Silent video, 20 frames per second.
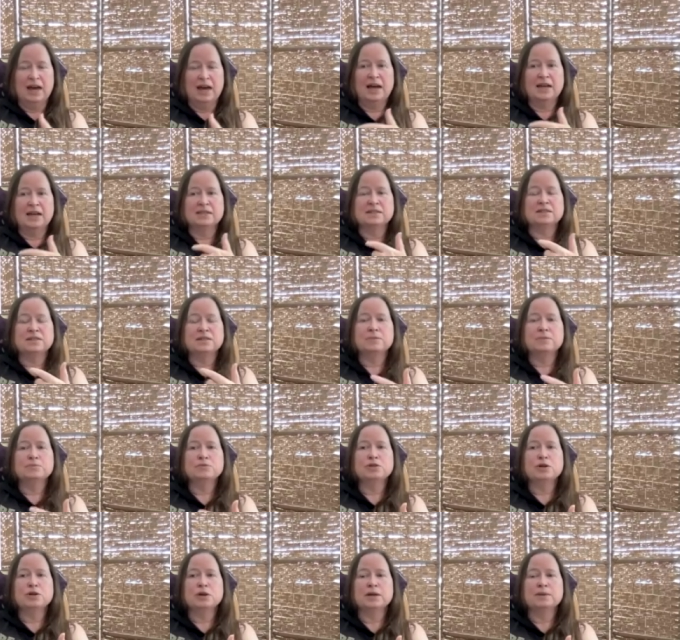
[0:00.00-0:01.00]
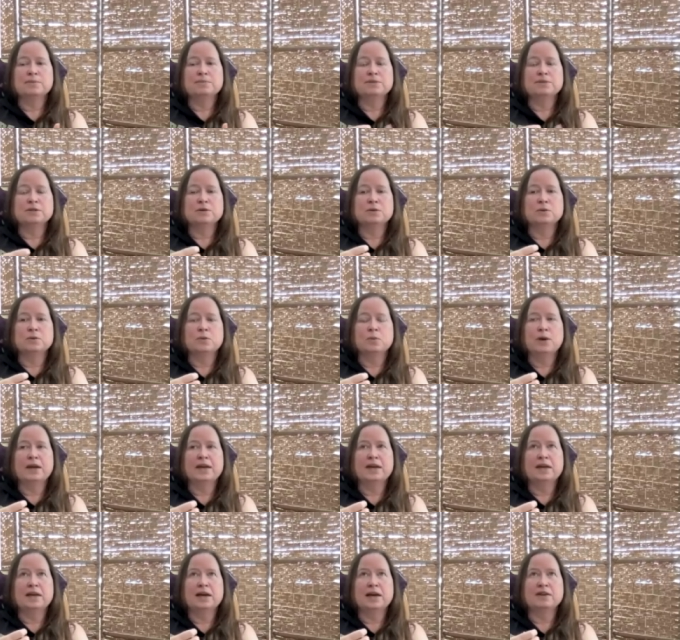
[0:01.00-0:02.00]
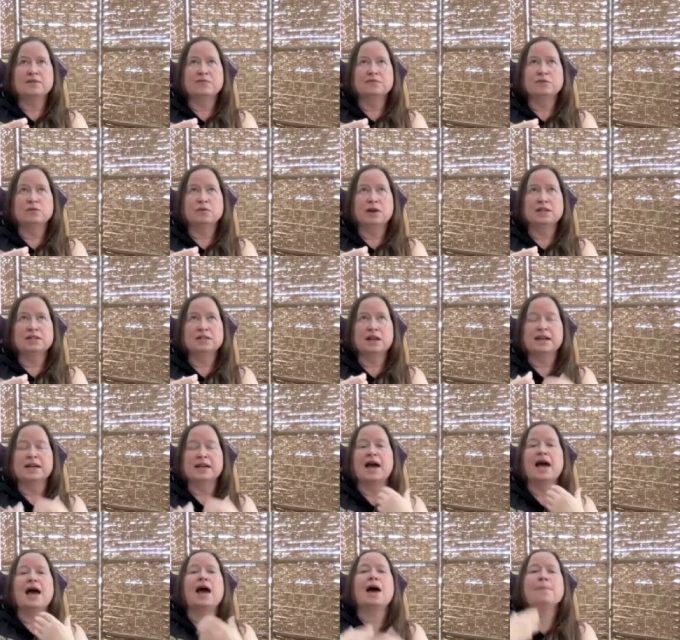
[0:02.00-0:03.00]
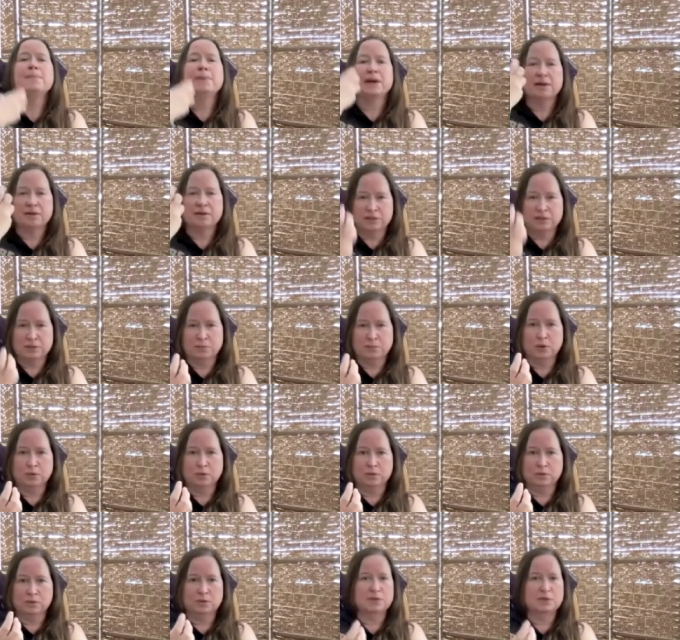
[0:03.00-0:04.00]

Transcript: And sometimes we have created like a habit response.